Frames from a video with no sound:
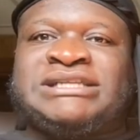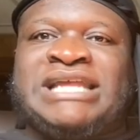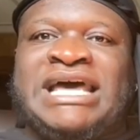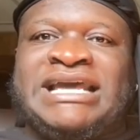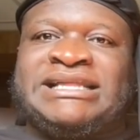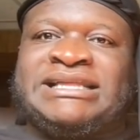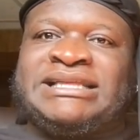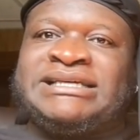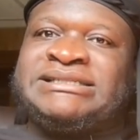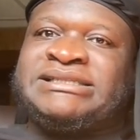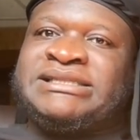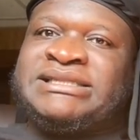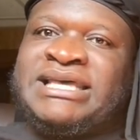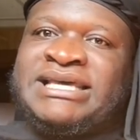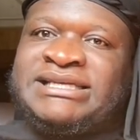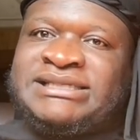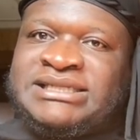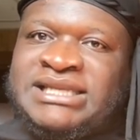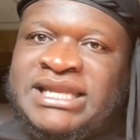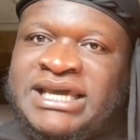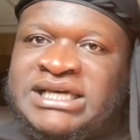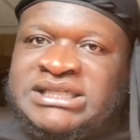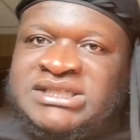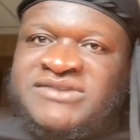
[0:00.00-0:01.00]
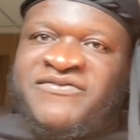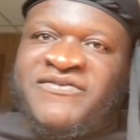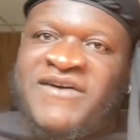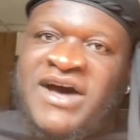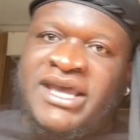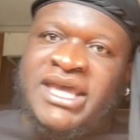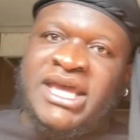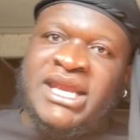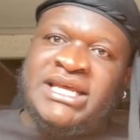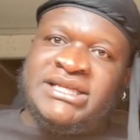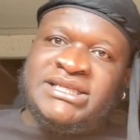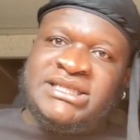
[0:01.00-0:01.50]
like this. This nigga's
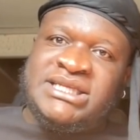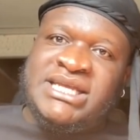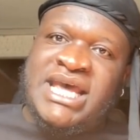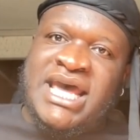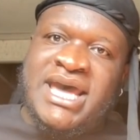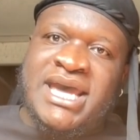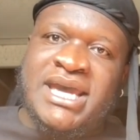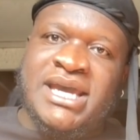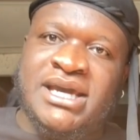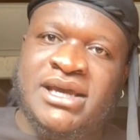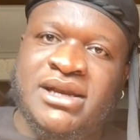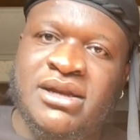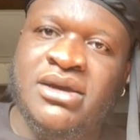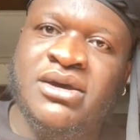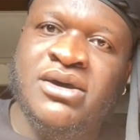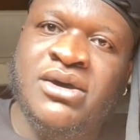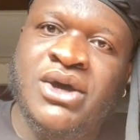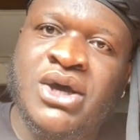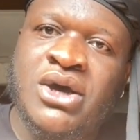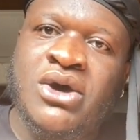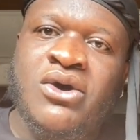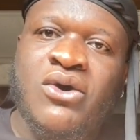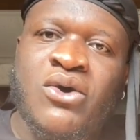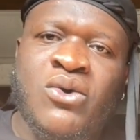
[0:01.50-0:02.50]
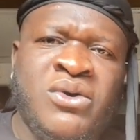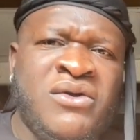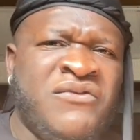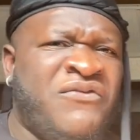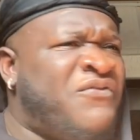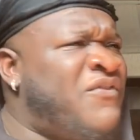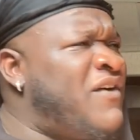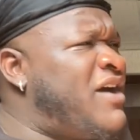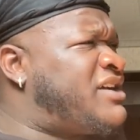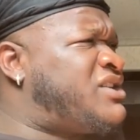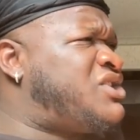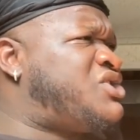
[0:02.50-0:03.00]
fucking insane. Who the
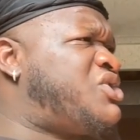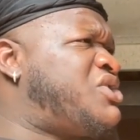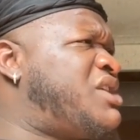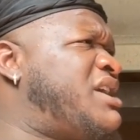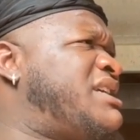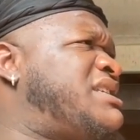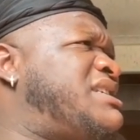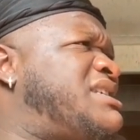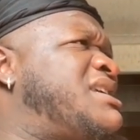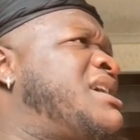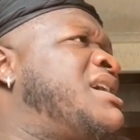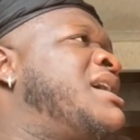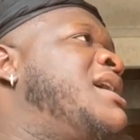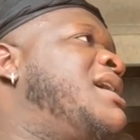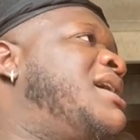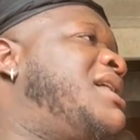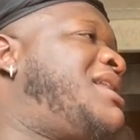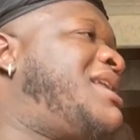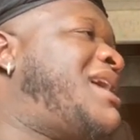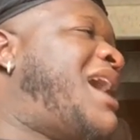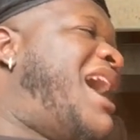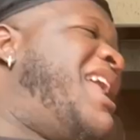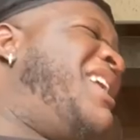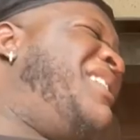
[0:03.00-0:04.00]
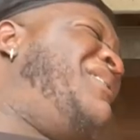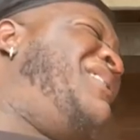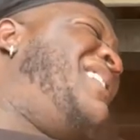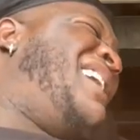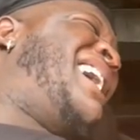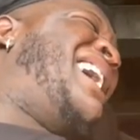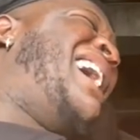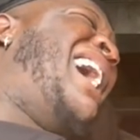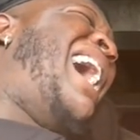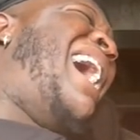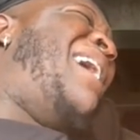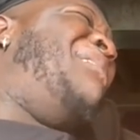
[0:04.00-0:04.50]
fuck drinks a
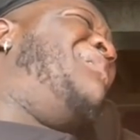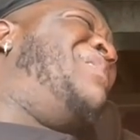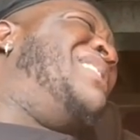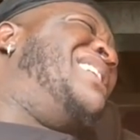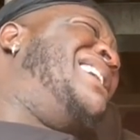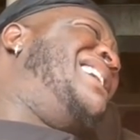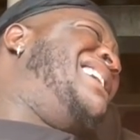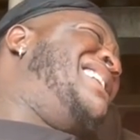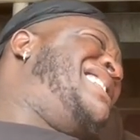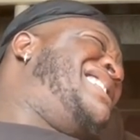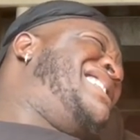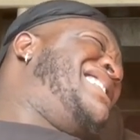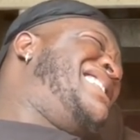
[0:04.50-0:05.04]
goblet?